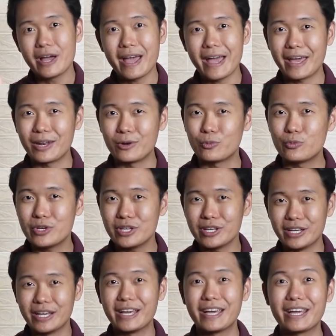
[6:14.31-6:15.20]
and
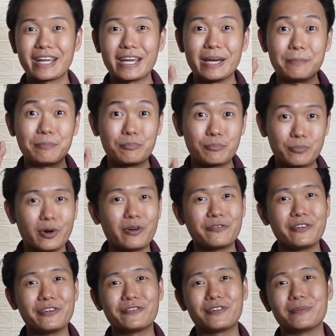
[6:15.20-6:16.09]
we can
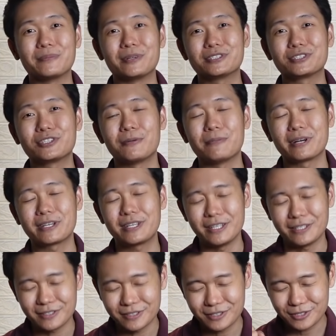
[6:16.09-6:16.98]
profit from the stock
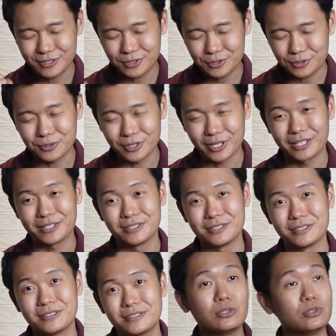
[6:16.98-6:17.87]
market together.